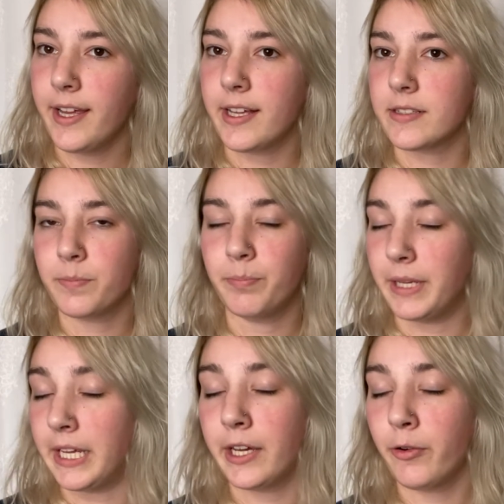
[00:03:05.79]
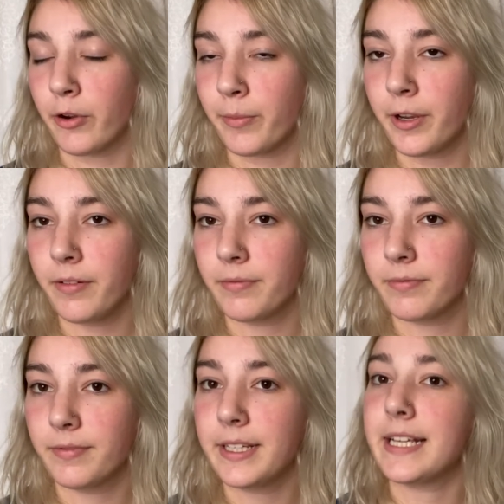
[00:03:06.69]
as being a groomer
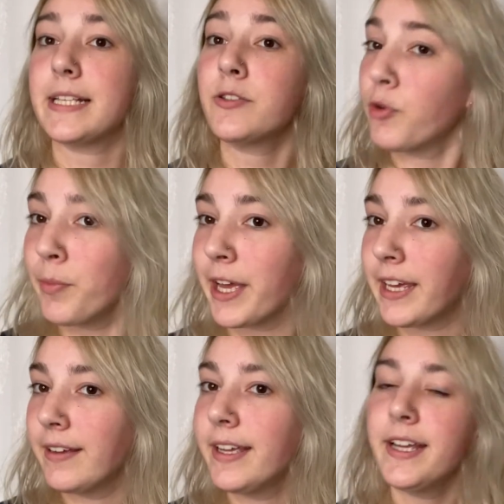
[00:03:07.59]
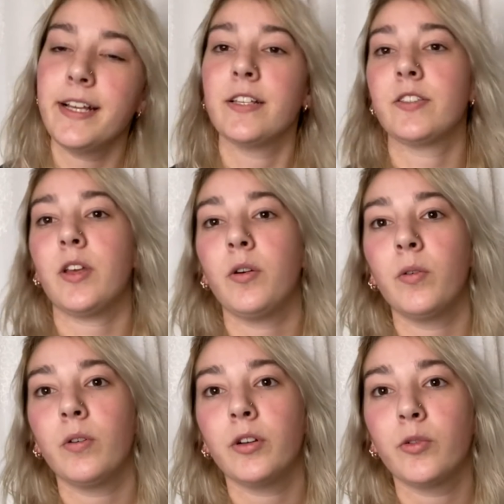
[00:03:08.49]
is grooming.
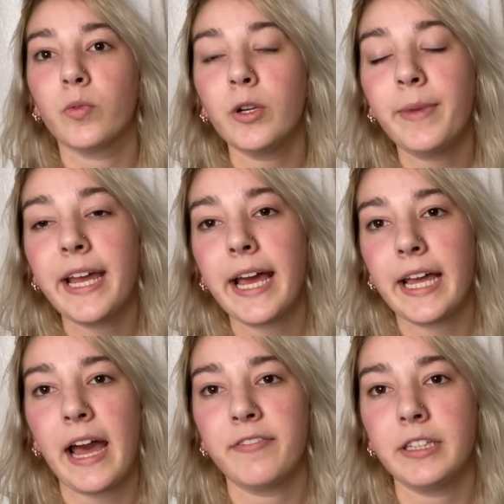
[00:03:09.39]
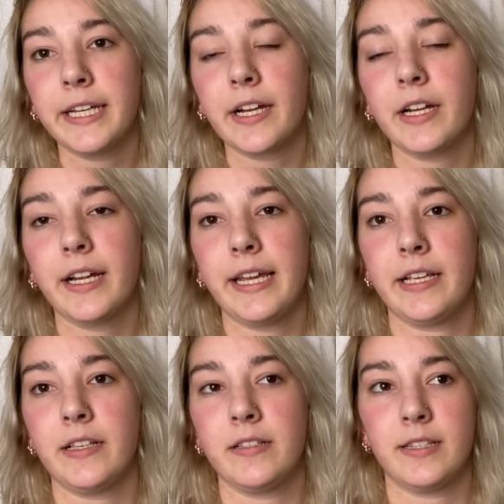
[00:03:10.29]
So grooming a Cavalier
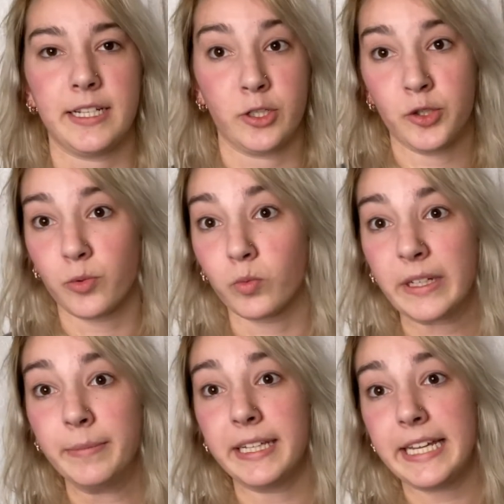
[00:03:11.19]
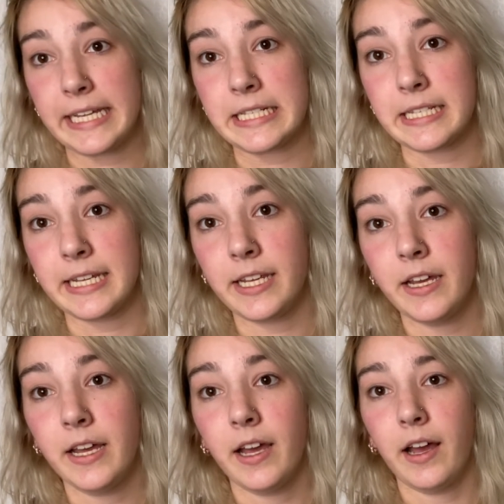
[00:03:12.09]
is extremely easy.
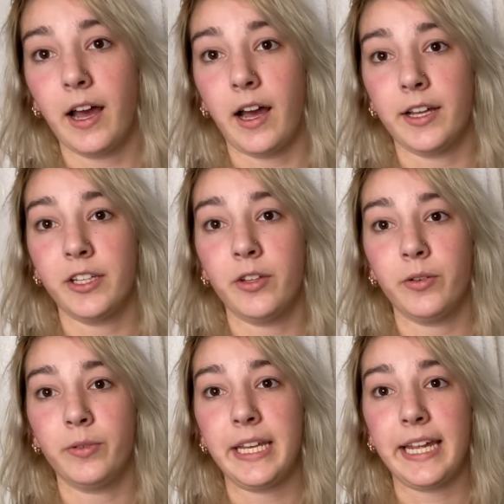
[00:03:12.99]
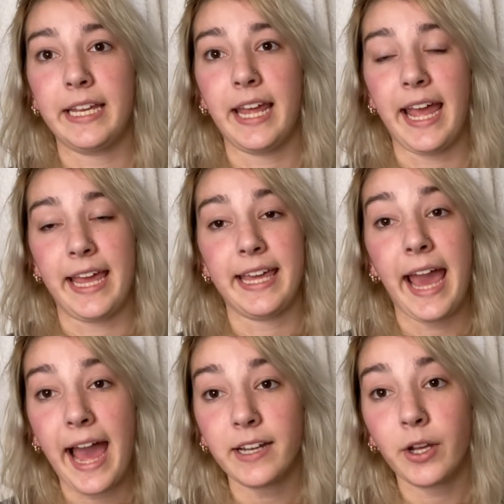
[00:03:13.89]
You need a
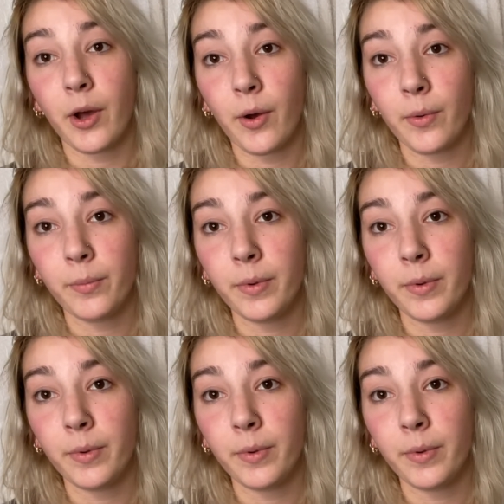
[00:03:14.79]
cat comb,